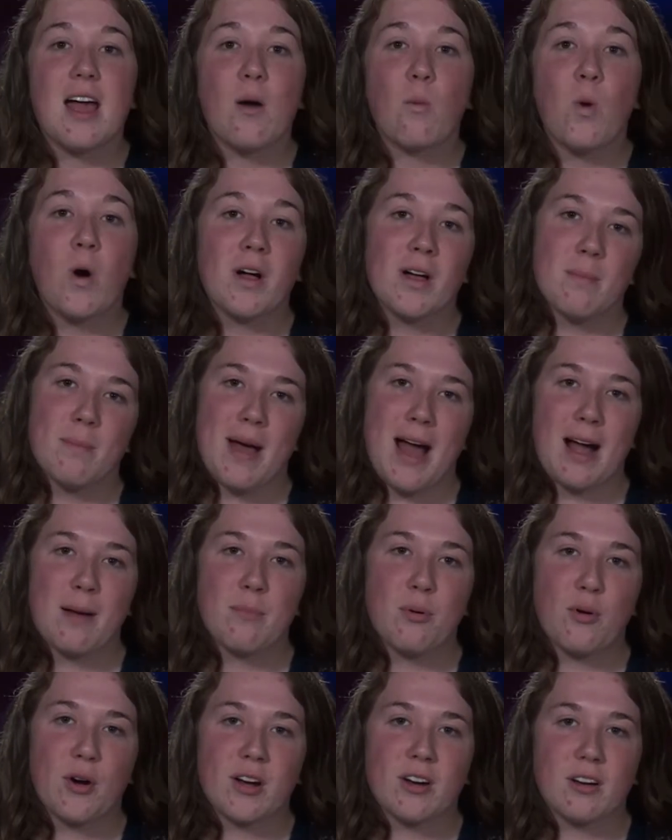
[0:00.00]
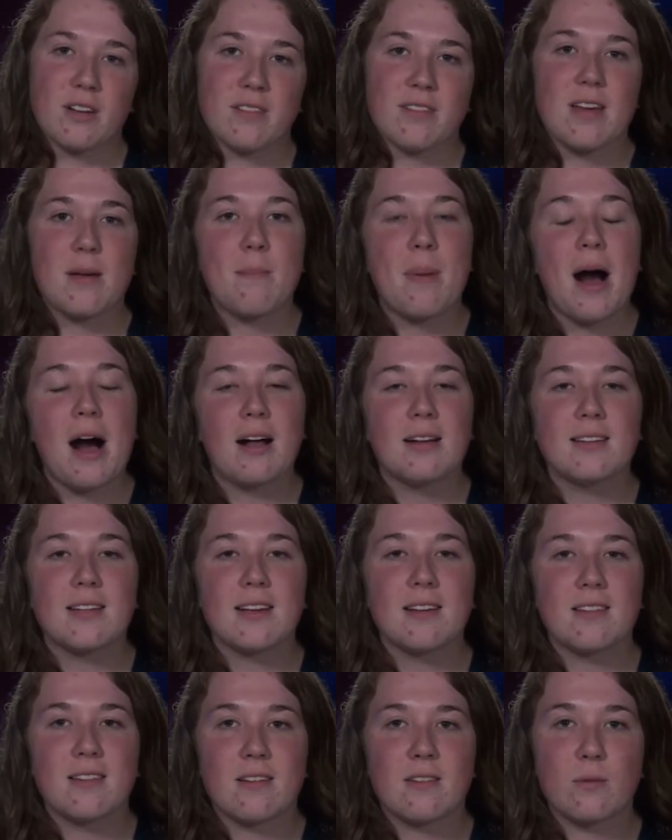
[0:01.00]
Welcome back, Pointers. In
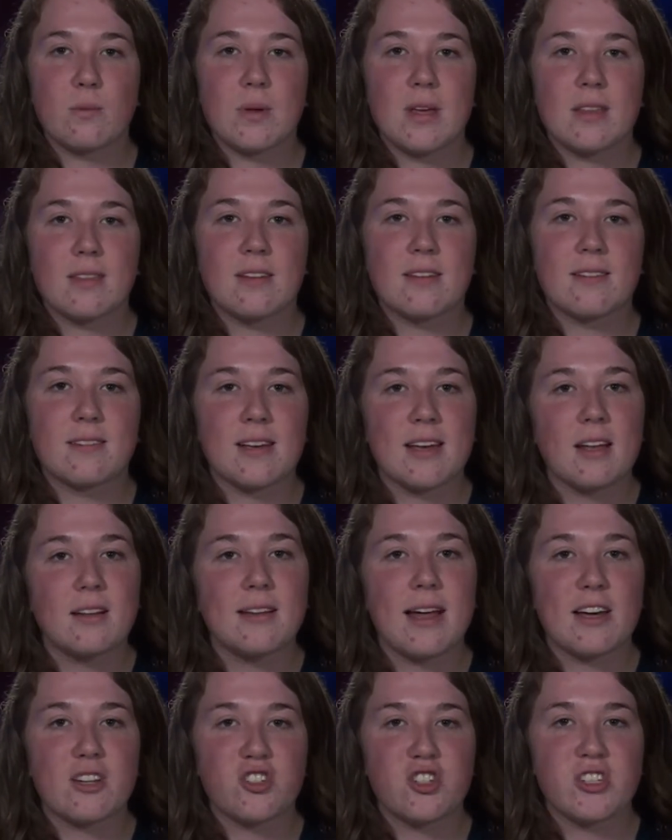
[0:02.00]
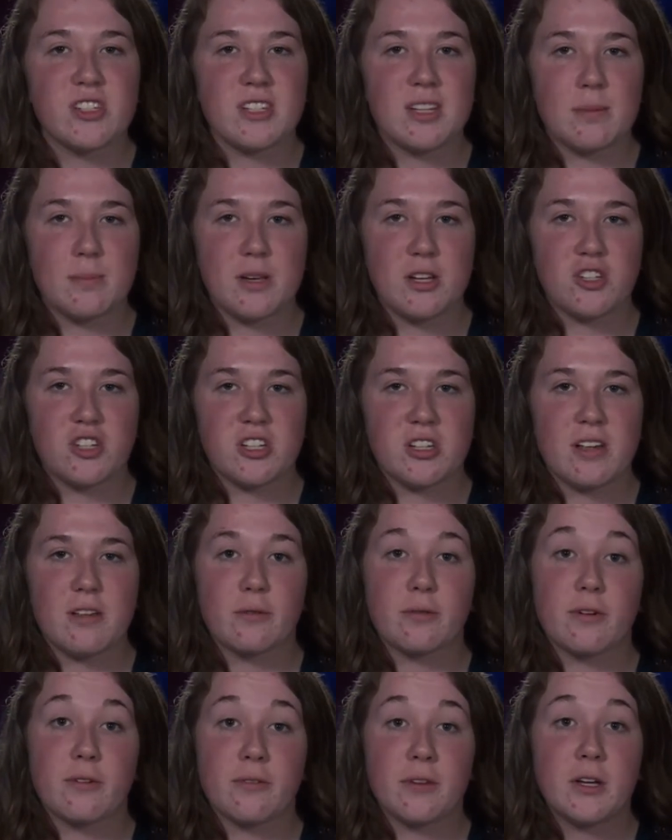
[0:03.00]
politics this week, the State Elections Commission
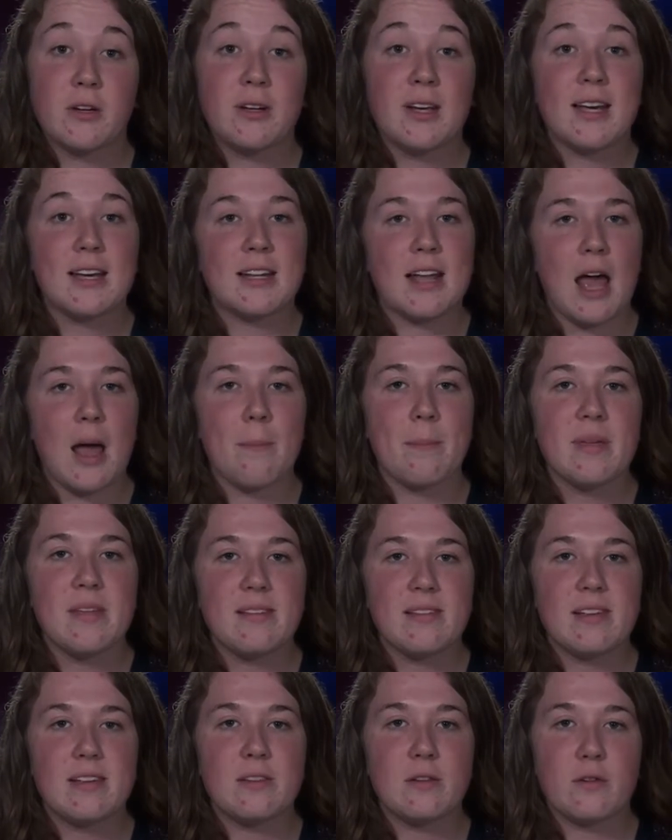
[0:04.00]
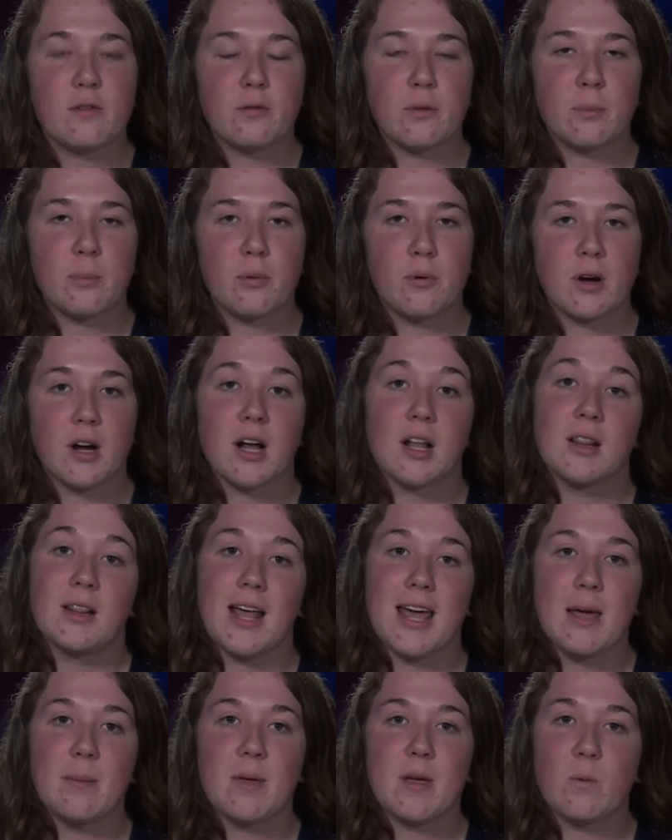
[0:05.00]
is refuting an NBC News report
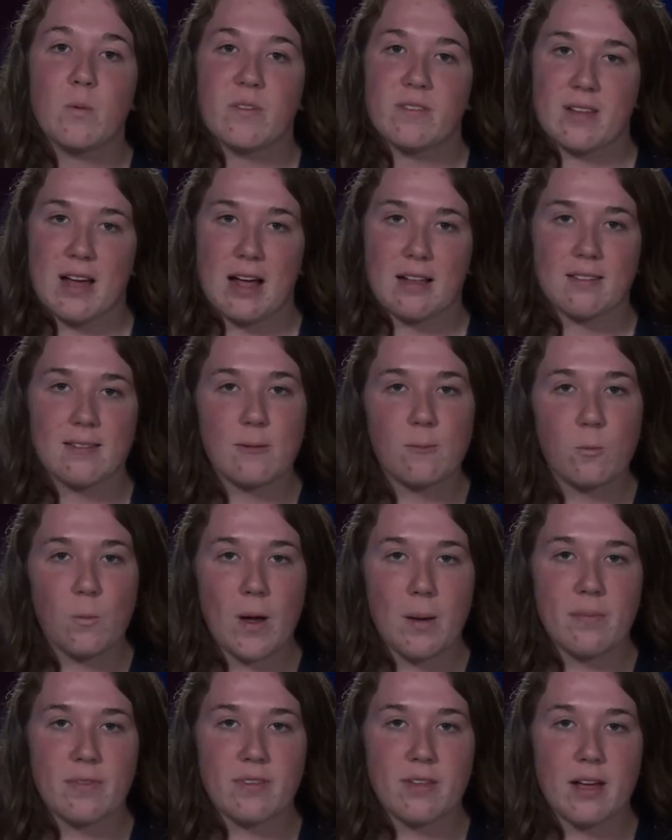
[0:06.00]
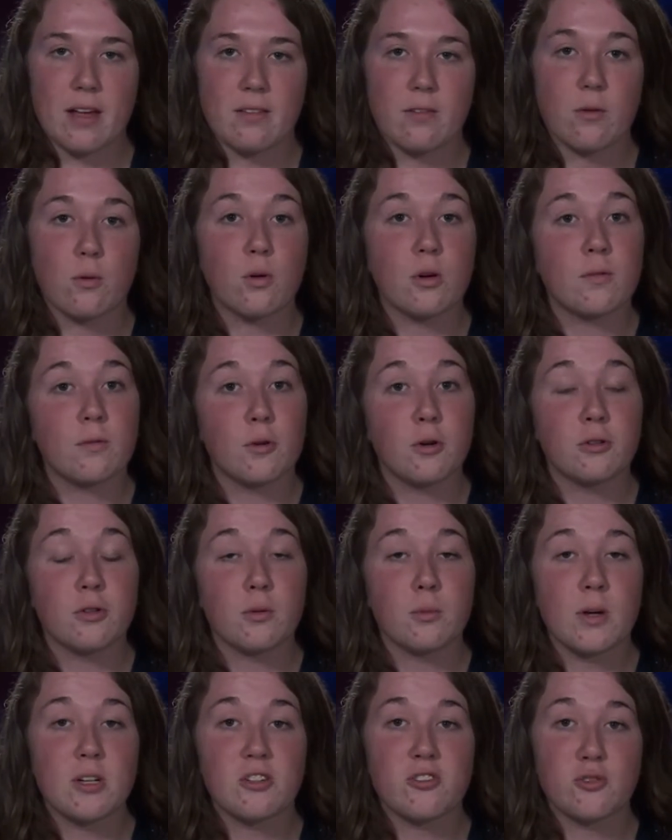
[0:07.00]
claiming Wisconsin websites or voter
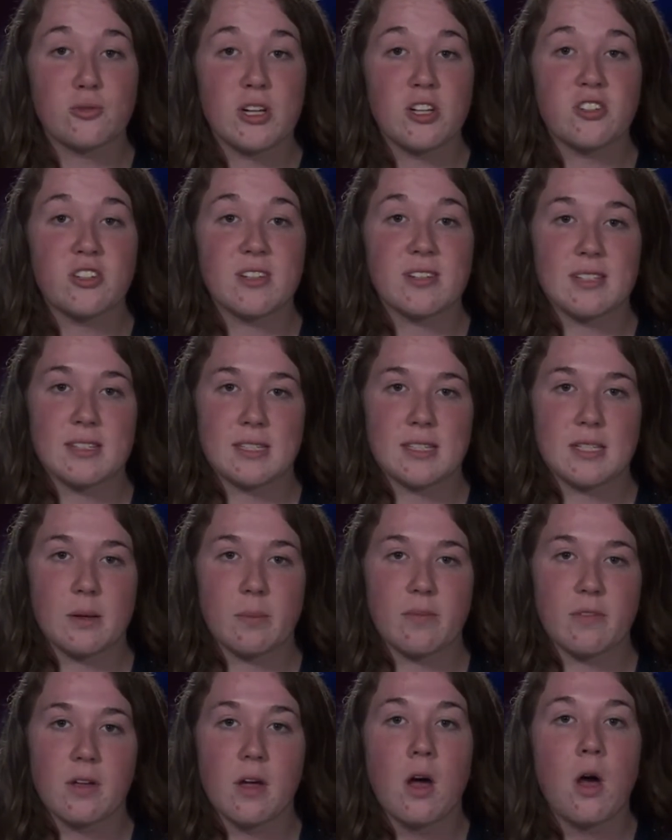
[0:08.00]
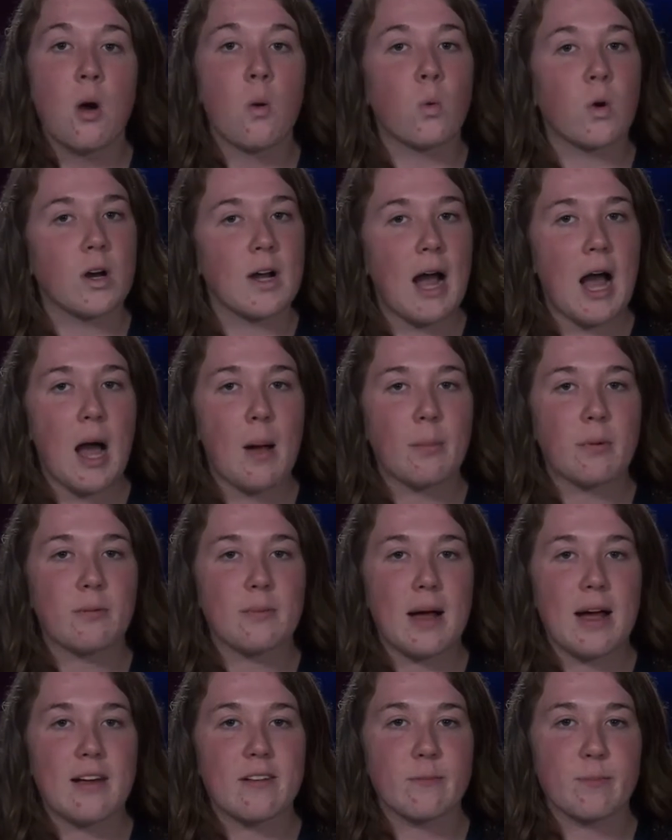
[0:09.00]
registration systems were
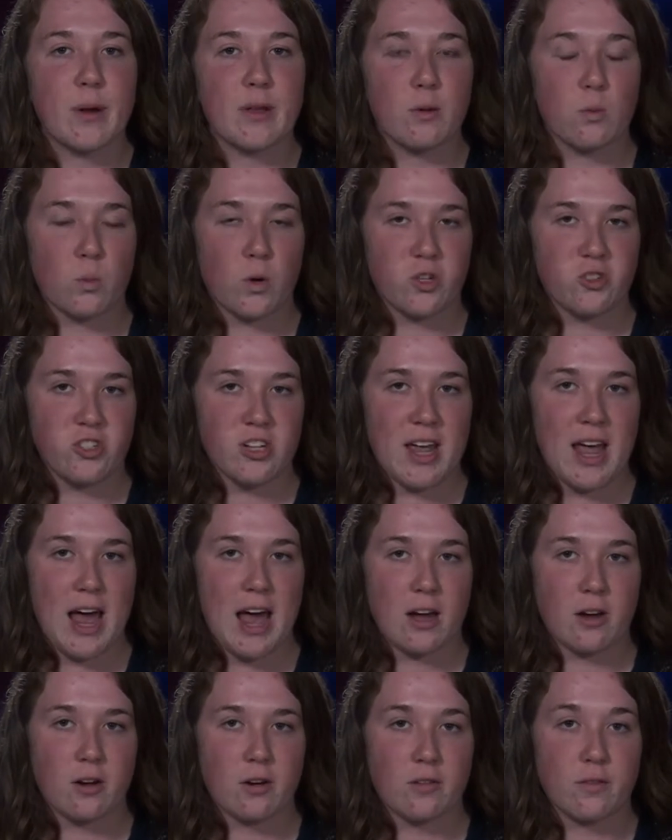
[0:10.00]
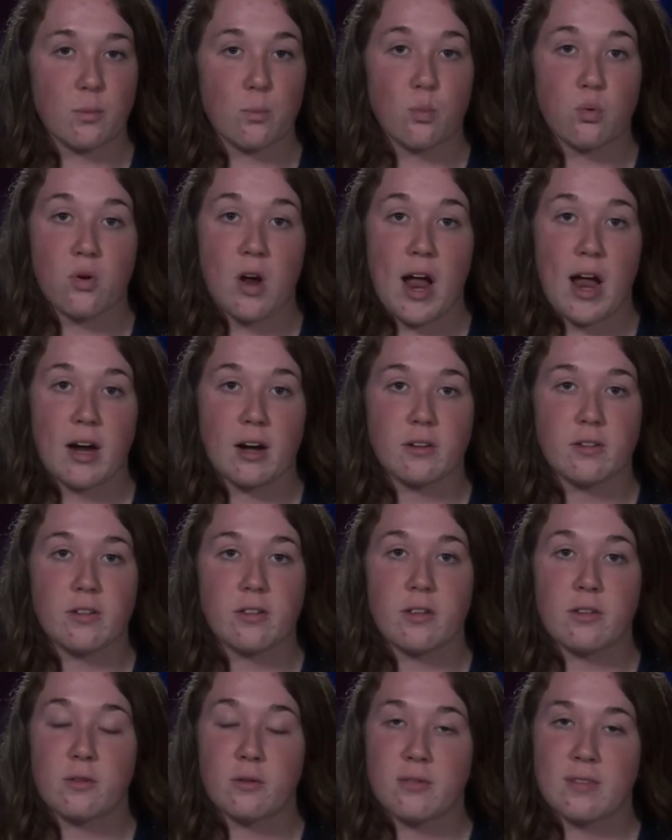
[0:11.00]
compromised by the Russian hackers prior to
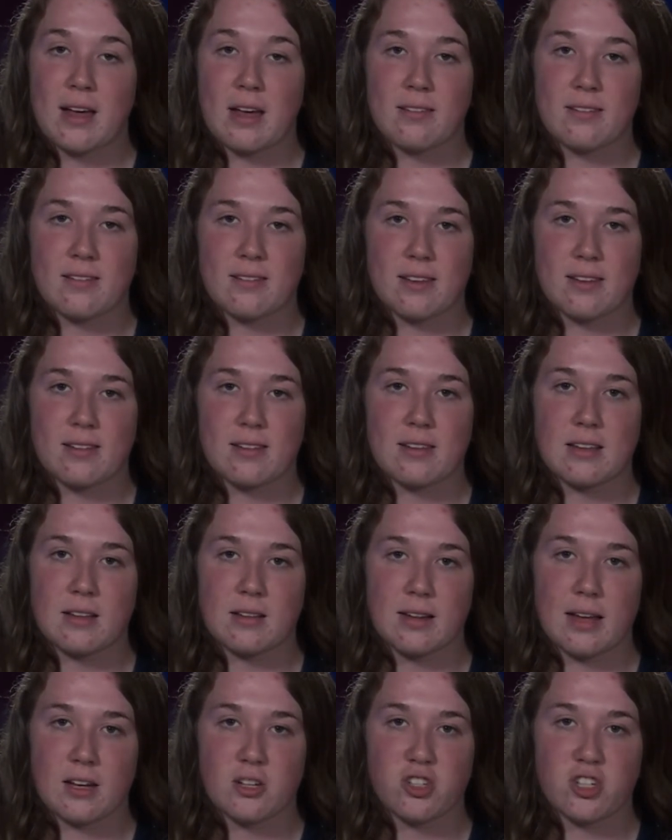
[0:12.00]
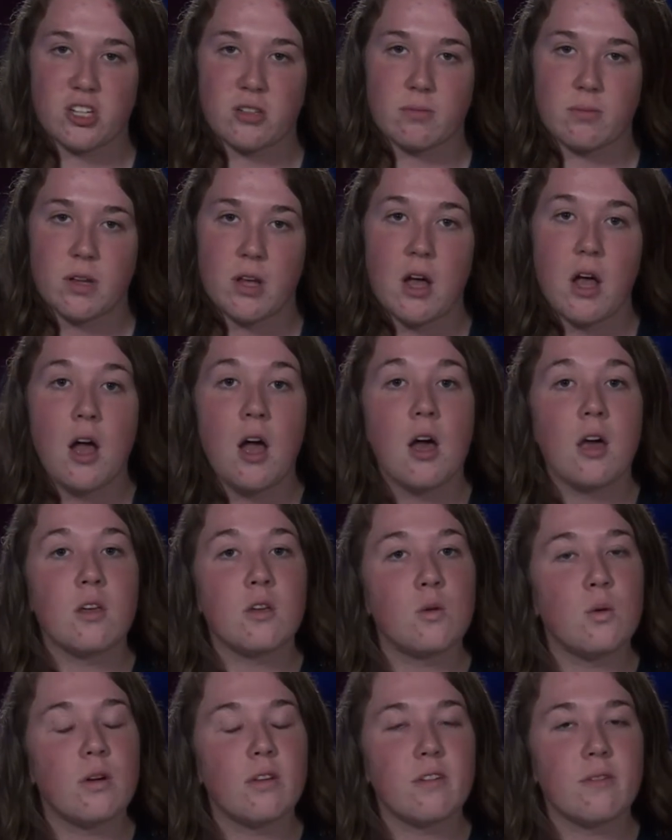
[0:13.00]
the 2016 election.
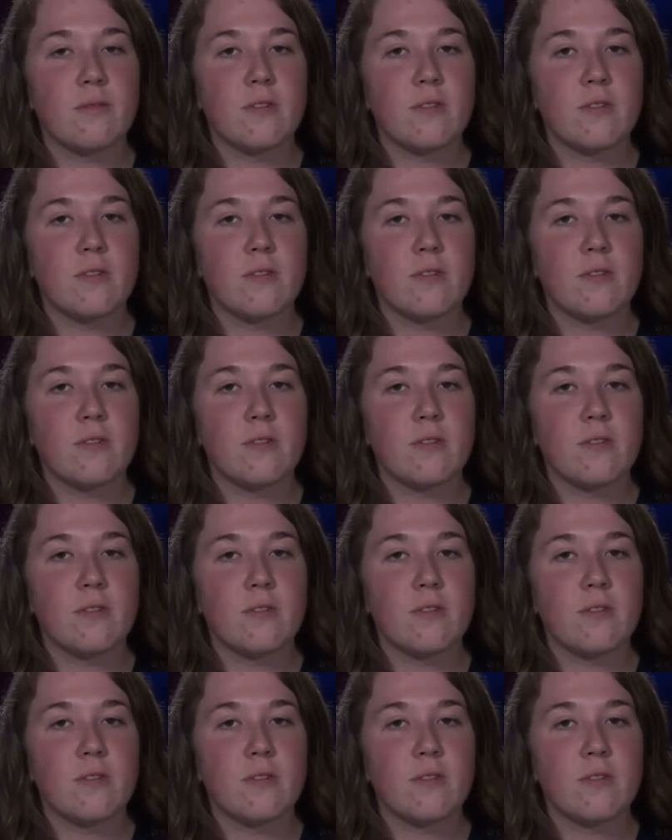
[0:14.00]
U.S.